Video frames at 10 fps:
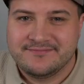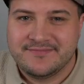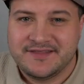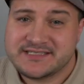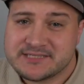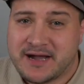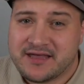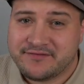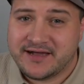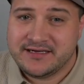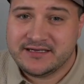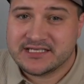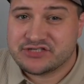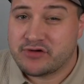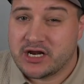This is Pathfinder
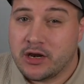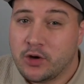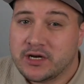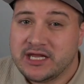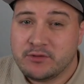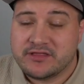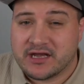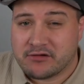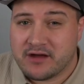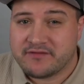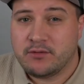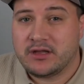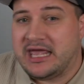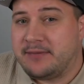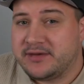that's running locally with that GraphQL
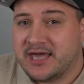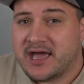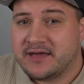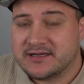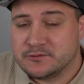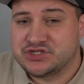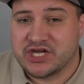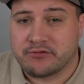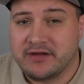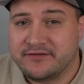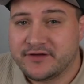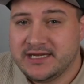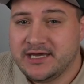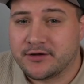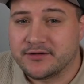API that was generated for
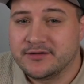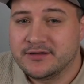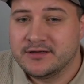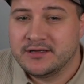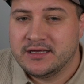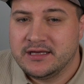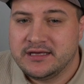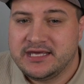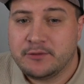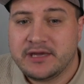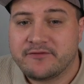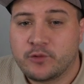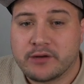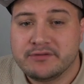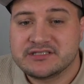Neon. Here we have
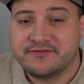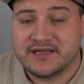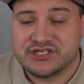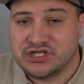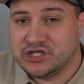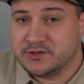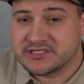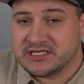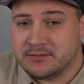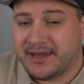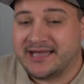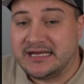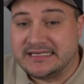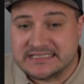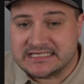queries to fetch a user by an
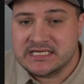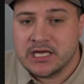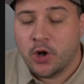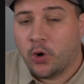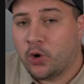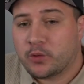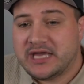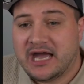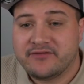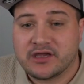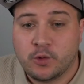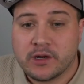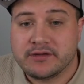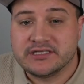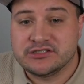ID, or we have a
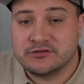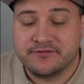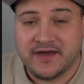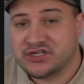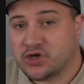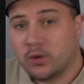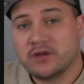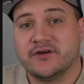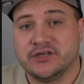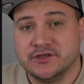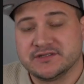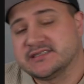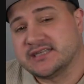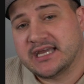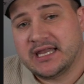query to fetch all of our users
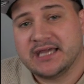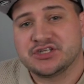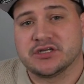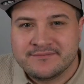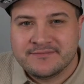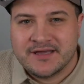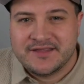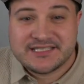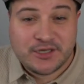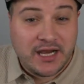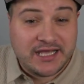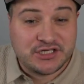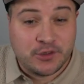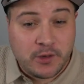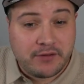in a collection. This
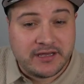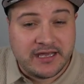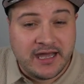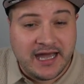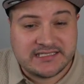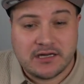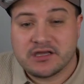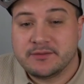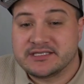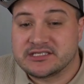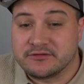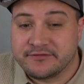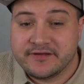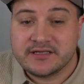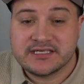collection query has arguments to
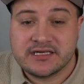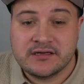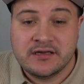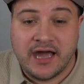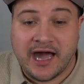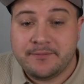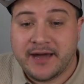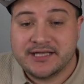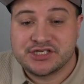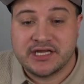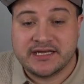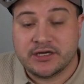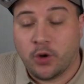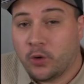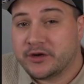filter and paginate and
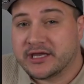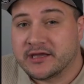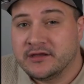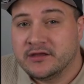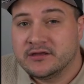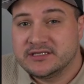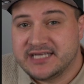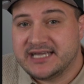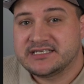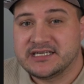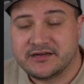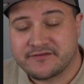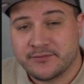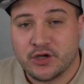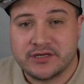order data
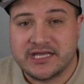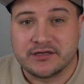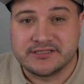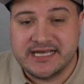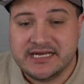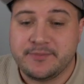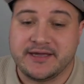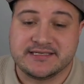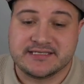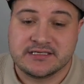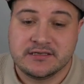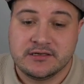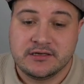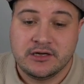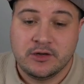from your Neon database.
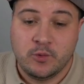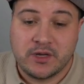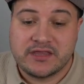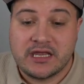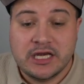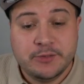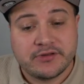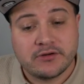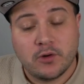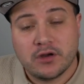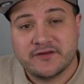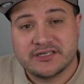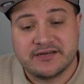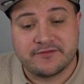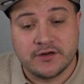We can then loop through all of our
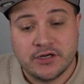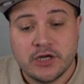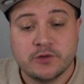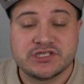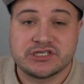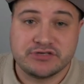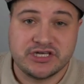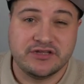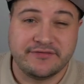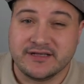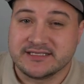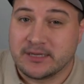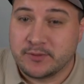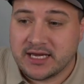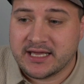different nodes to return the fields that
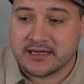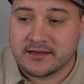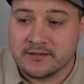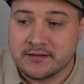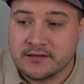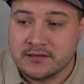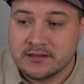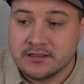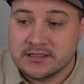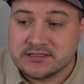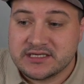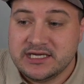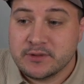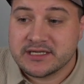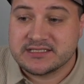we like. So here
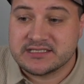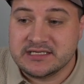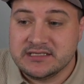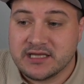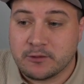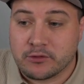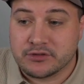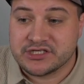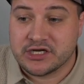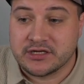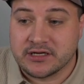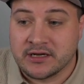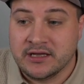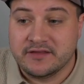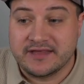we can see that we're returning
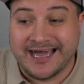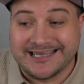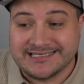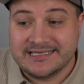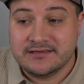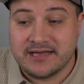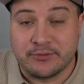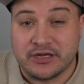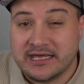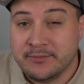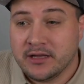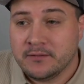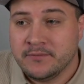the ID, name and email,